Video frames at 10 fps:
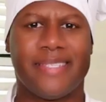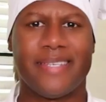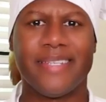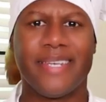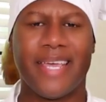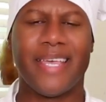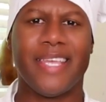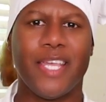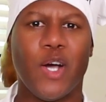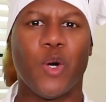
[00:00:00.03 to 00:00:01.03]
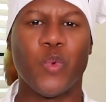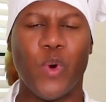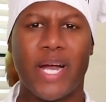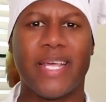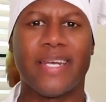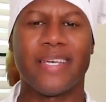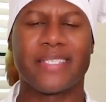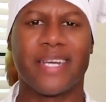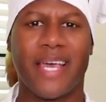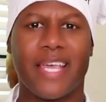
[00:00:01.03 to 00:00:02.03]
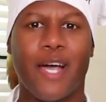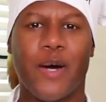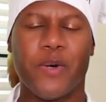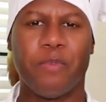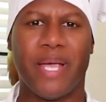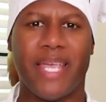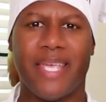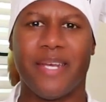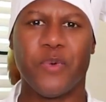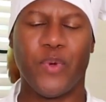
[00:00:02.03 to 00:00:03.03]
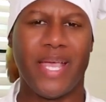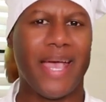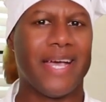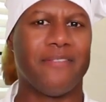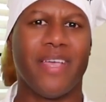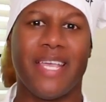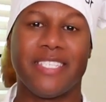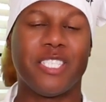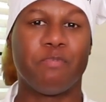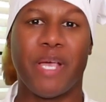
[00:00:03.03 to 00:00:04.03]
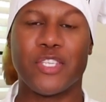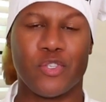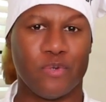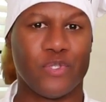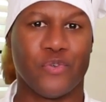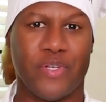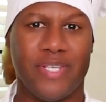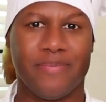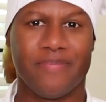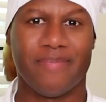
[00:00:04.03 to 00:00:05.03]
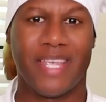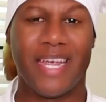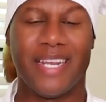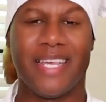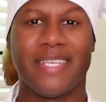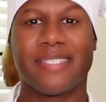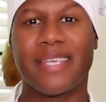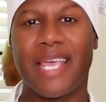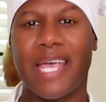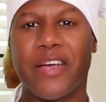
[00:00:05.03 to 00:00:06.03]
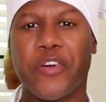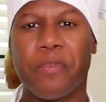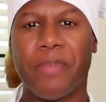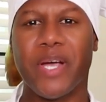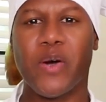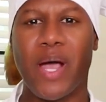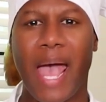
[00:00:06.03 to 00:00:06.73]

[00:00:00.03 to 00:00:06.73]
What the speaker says: Today on What It Looks Like Homemade, we have a special treat. It is caramel